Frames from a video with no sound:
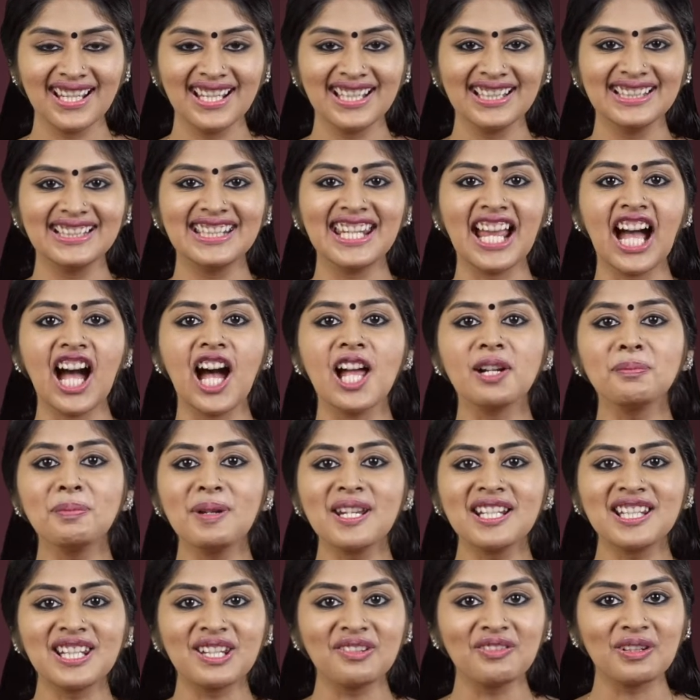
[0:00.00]
the
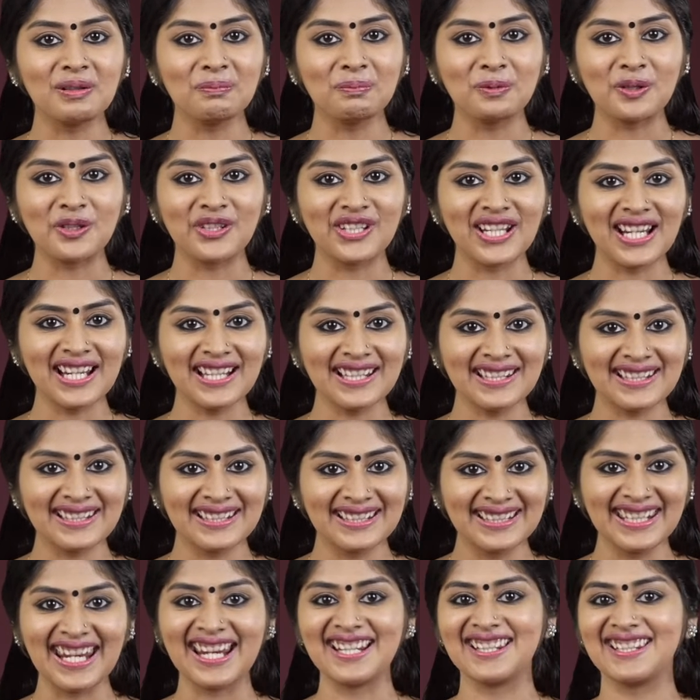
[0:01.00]
RBC will possess,
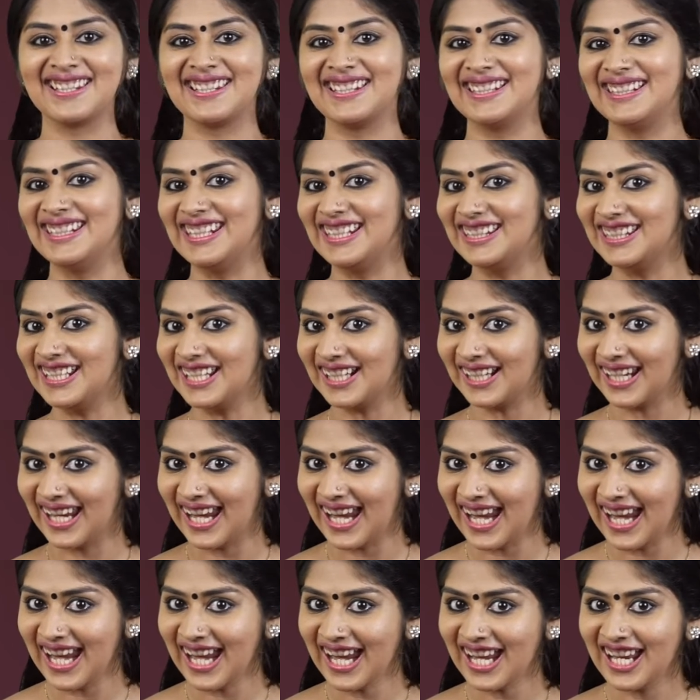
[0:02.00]
yes, neither
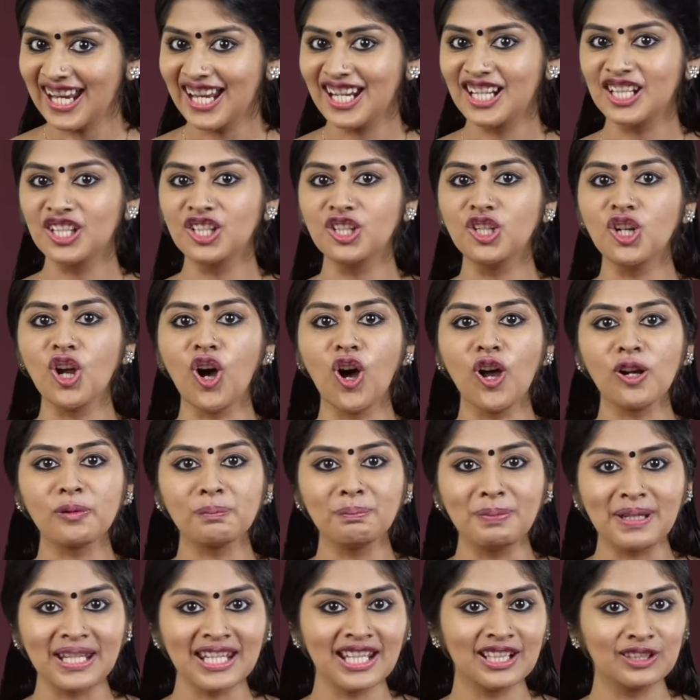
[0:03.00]
A nor
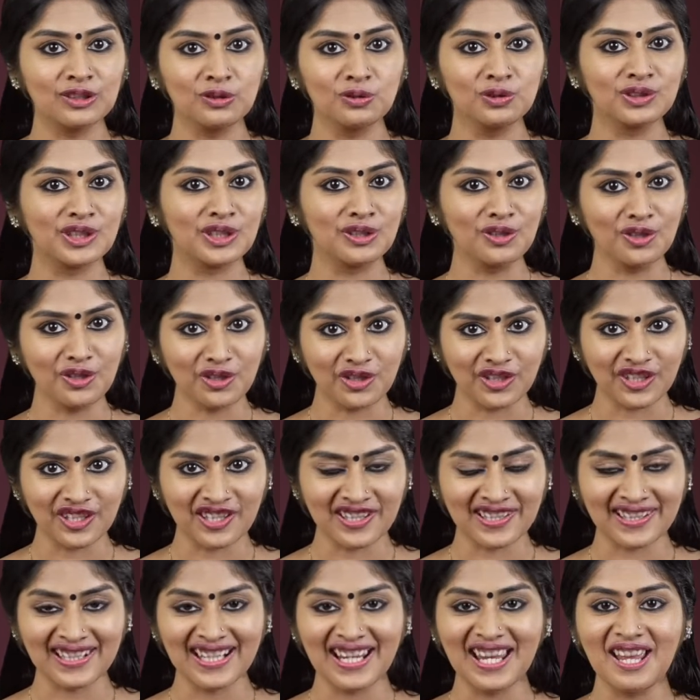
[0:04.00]
B
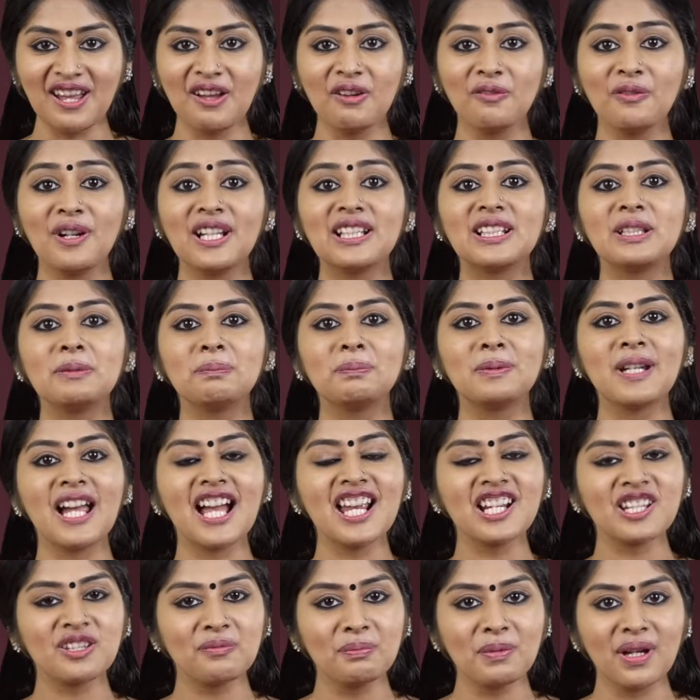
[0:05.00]
agglutinogens while the
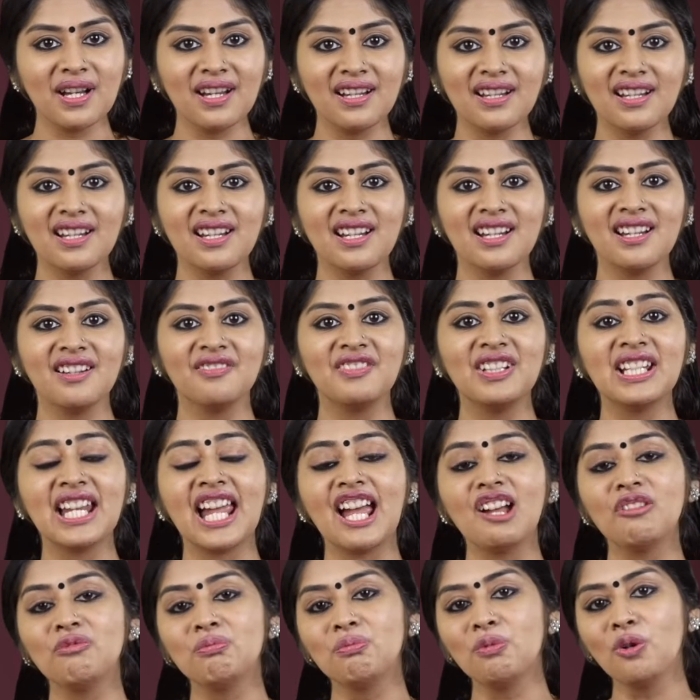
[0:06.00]
plasma will
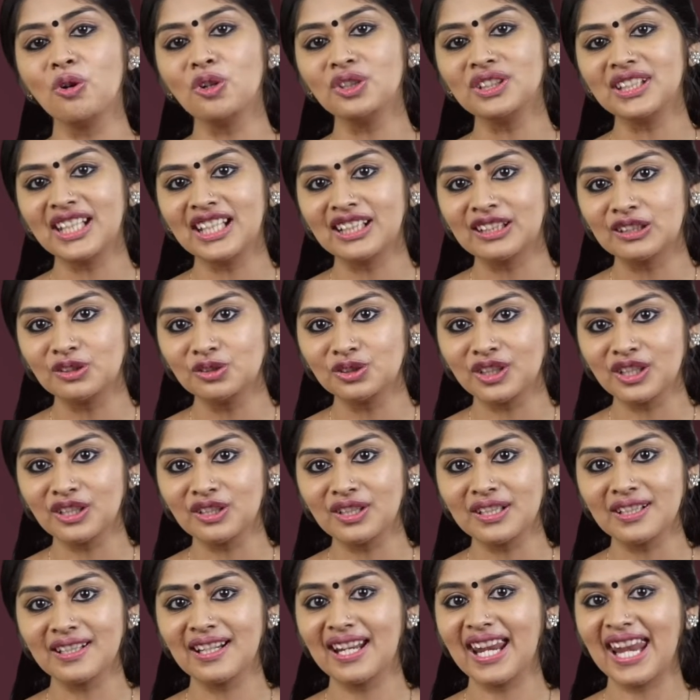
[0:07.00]
have both
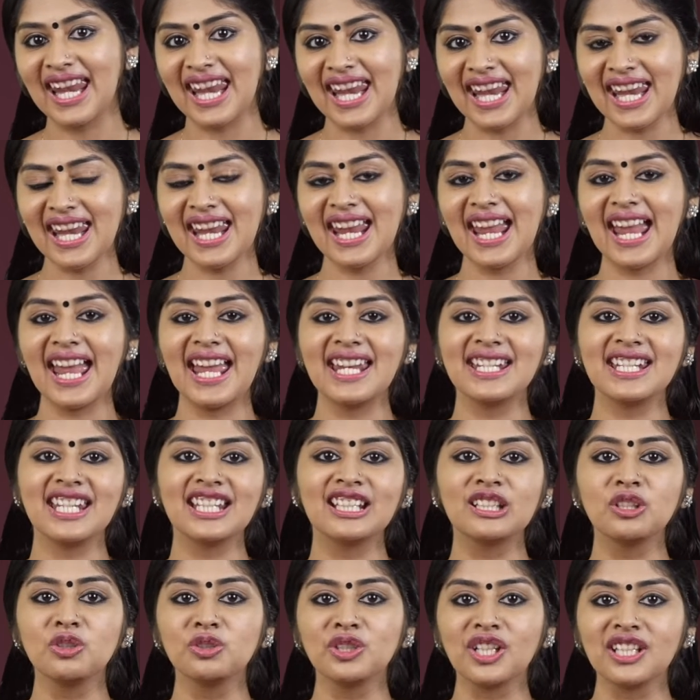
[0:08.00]
agglutinin A and
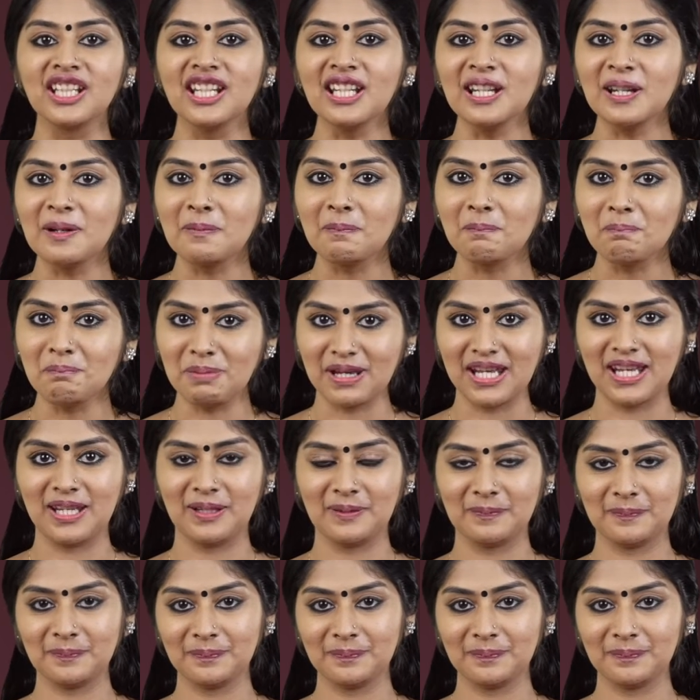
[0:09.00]
agglutinin B.